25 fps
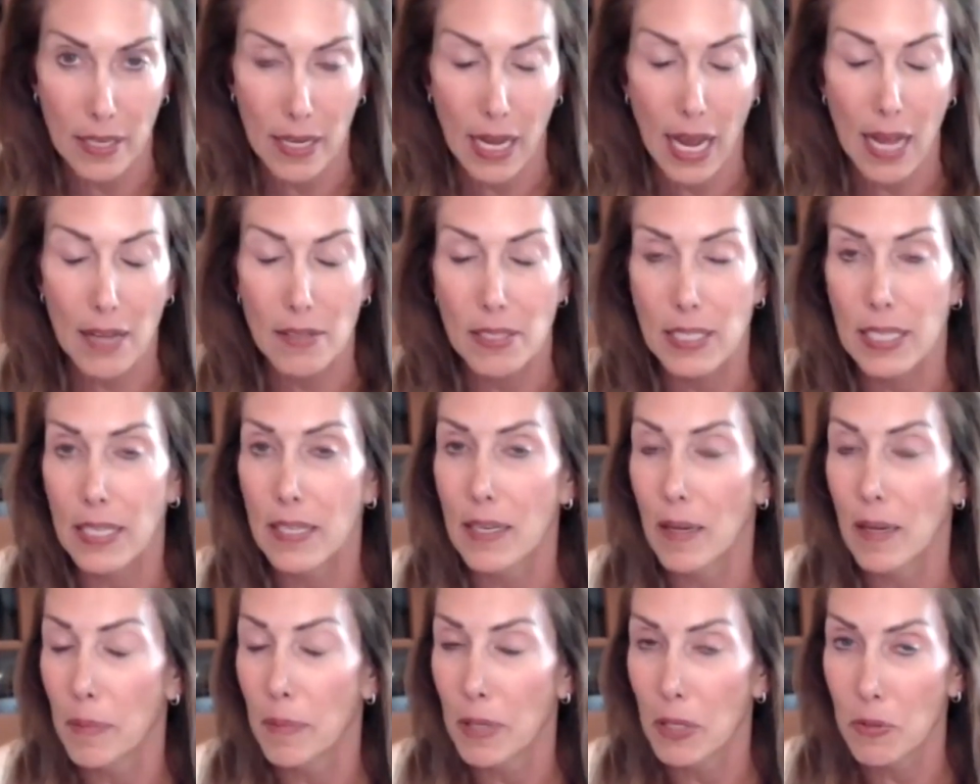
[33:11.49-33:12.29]

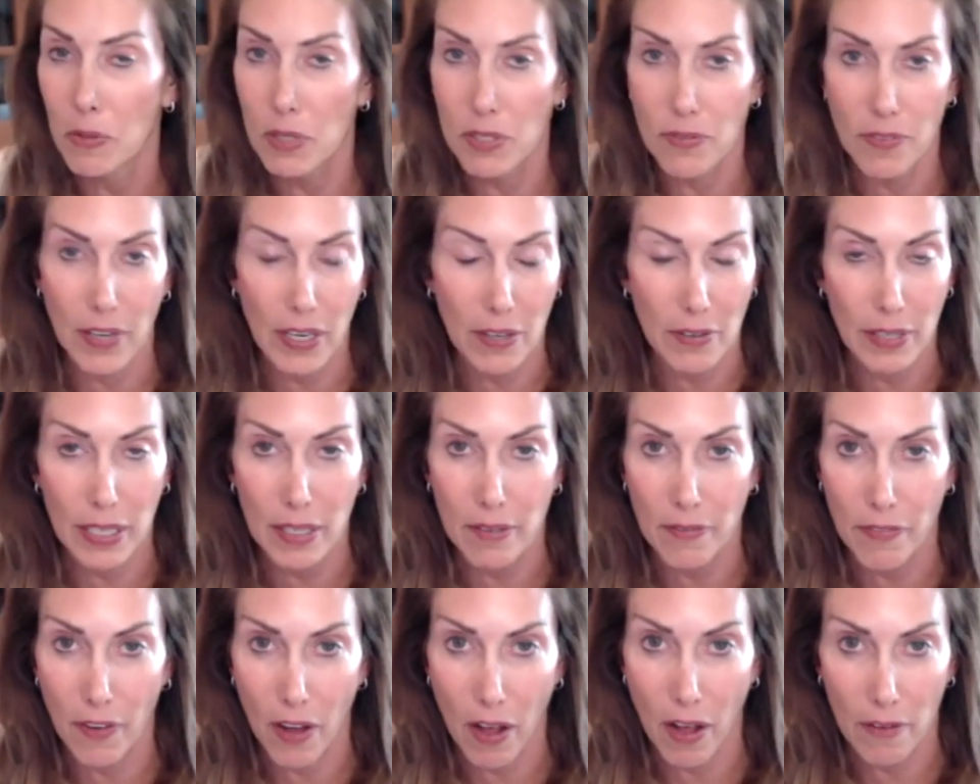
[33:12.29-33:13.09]
SCW is very
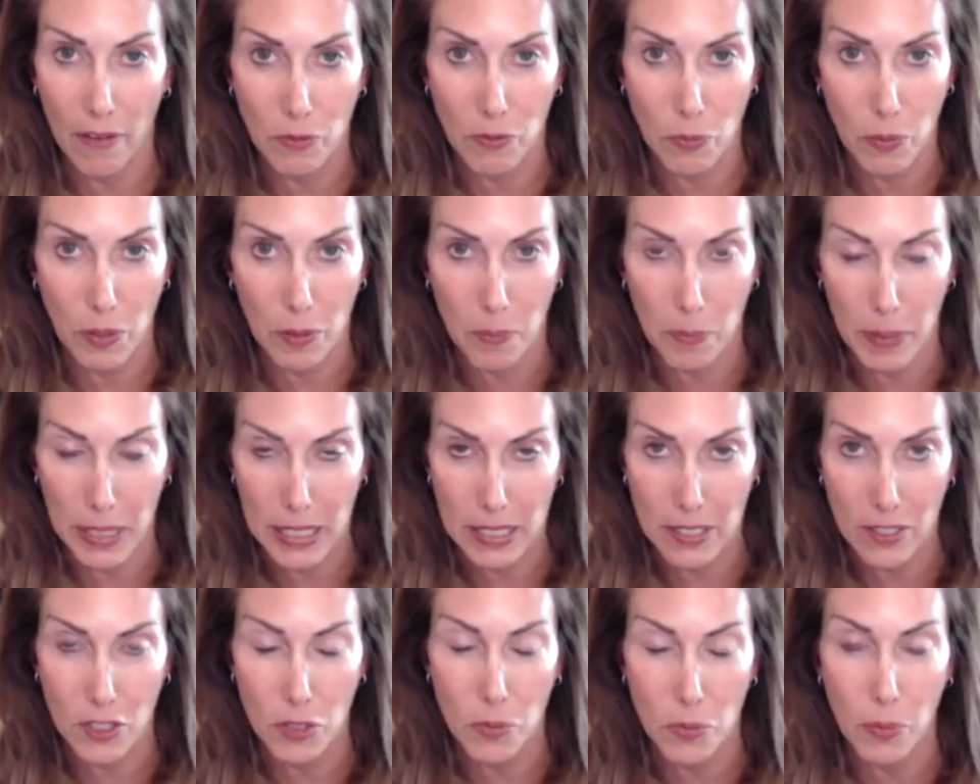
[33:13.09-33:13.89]
involved with
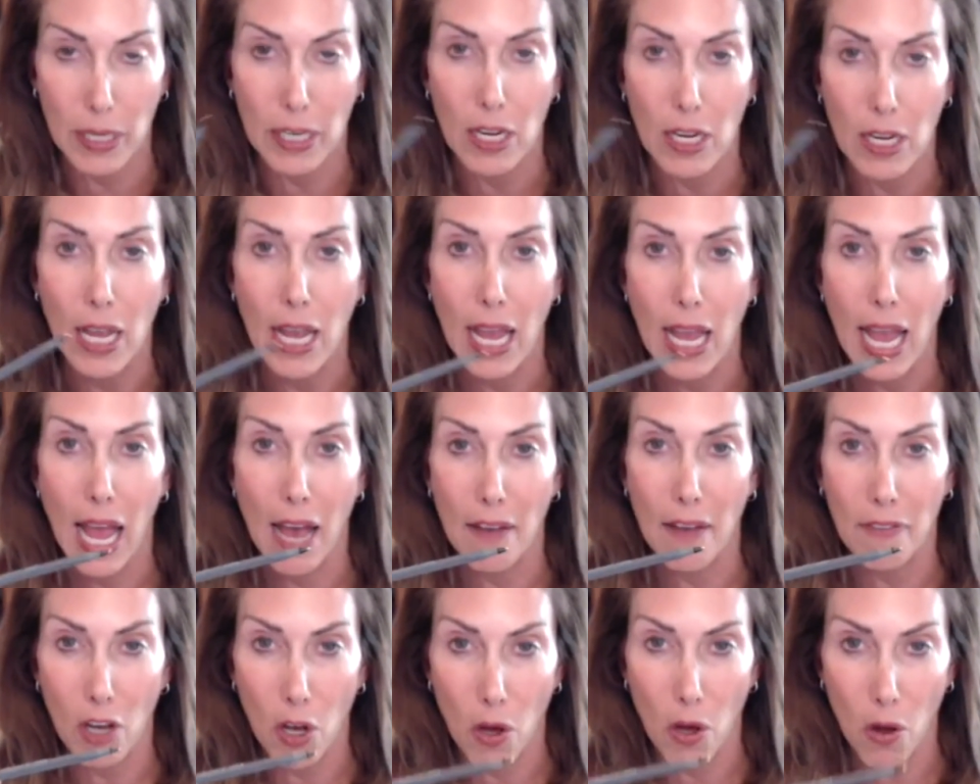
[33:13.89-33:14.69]
business. We
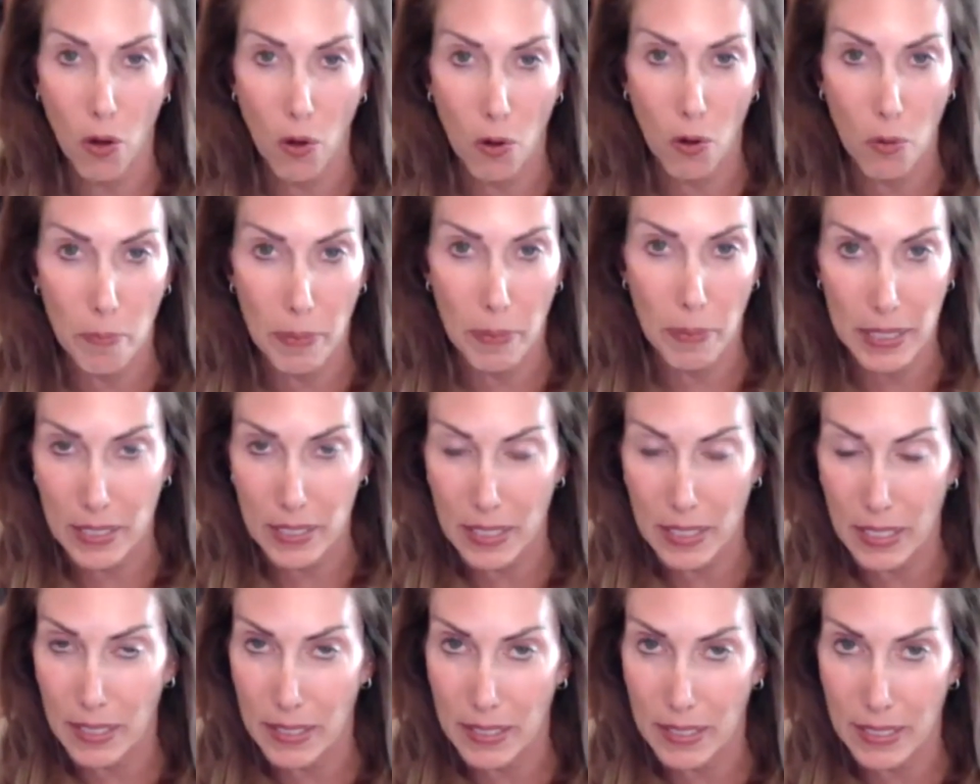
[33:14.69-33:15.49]
have a whole
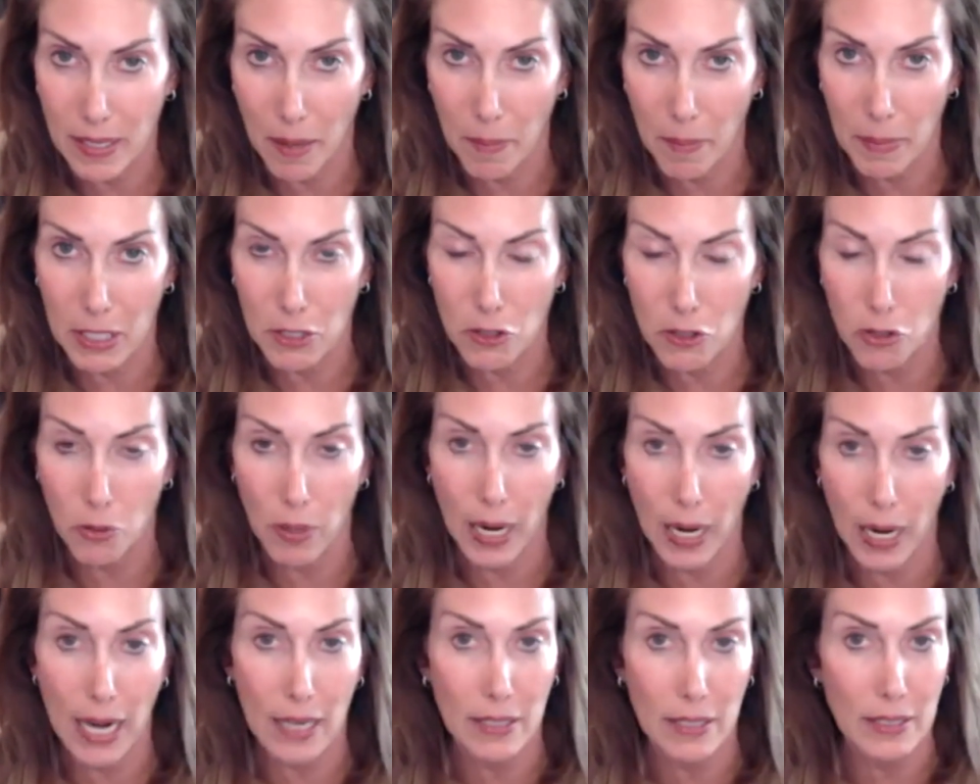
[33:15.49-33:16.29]
business summit
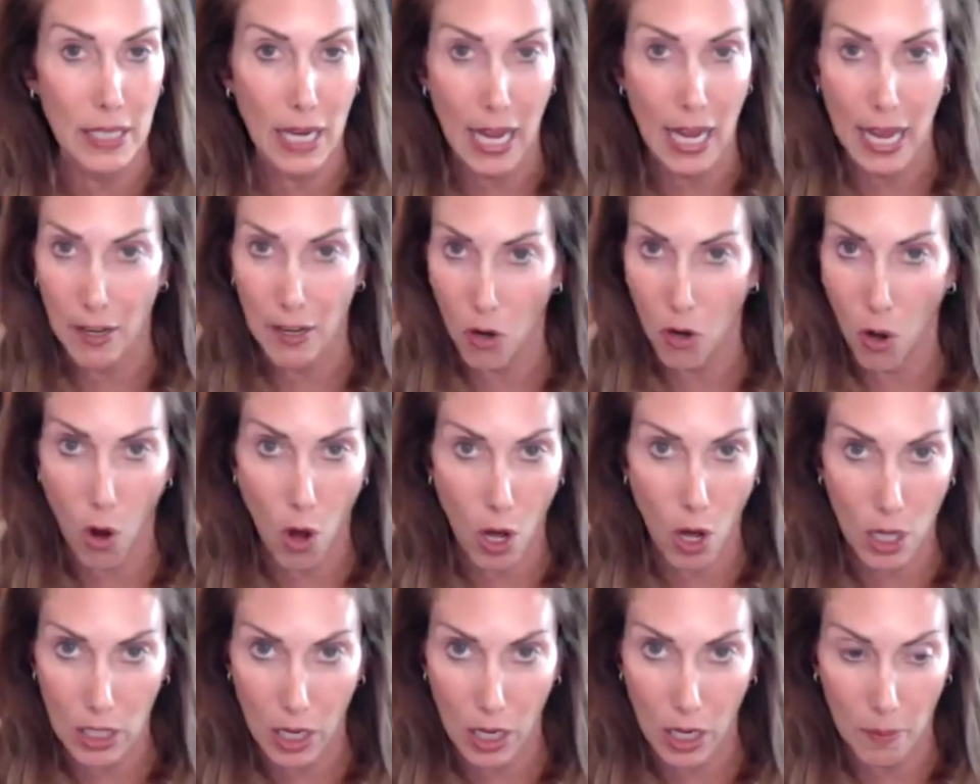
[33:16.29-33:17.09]
tracked at
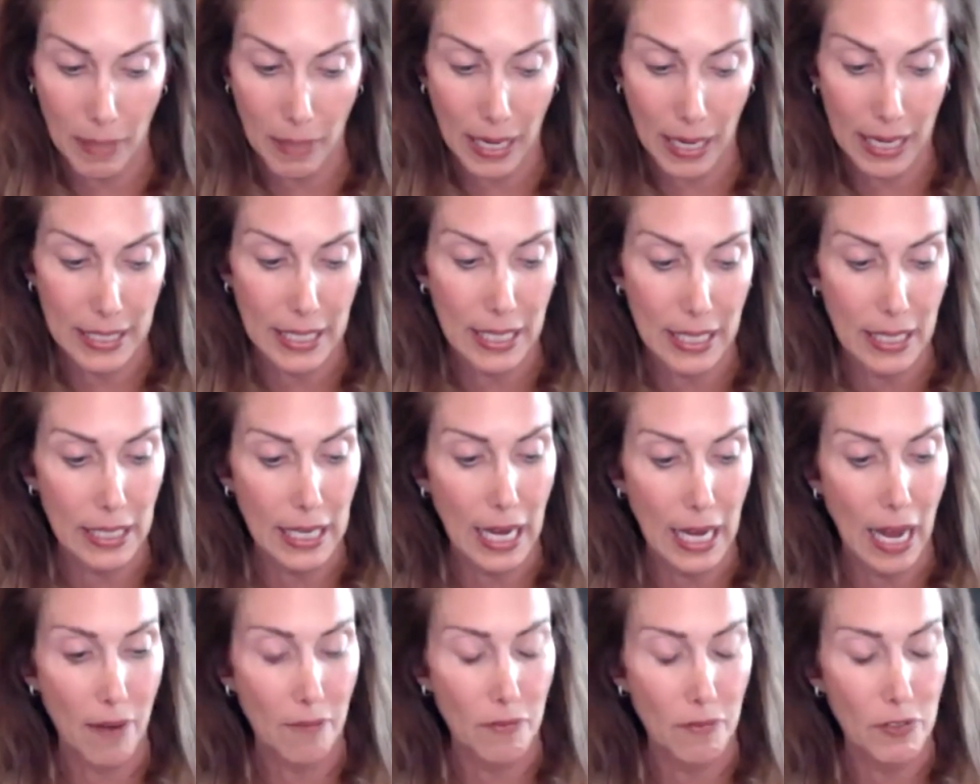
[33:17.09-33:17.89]
all our Mania
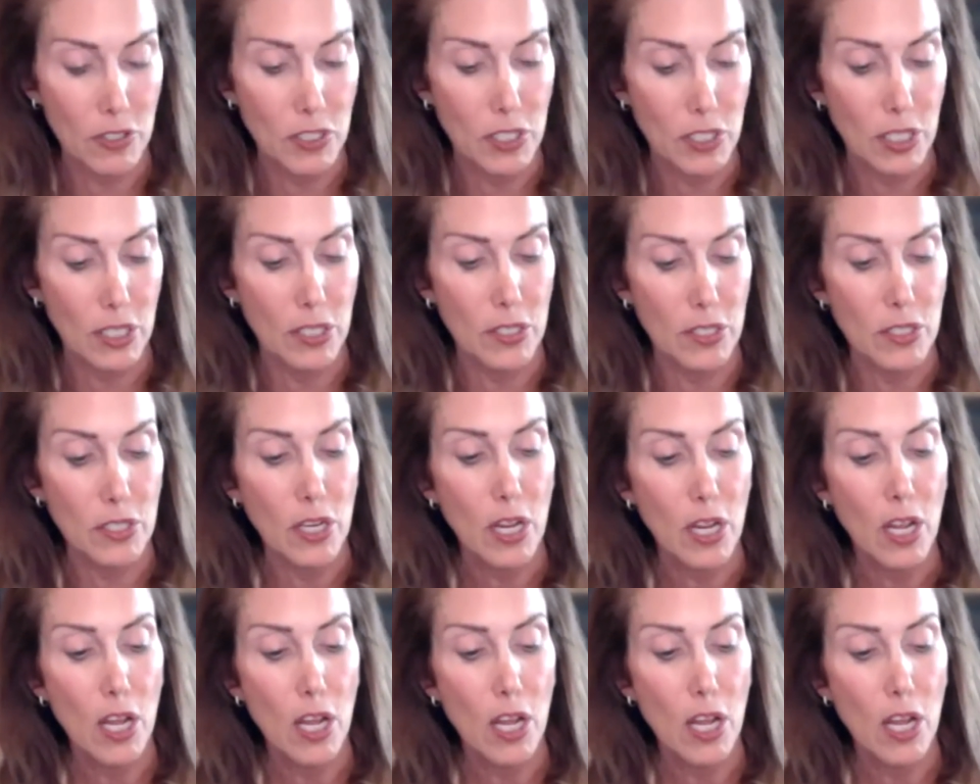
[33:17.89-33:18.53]
conferences.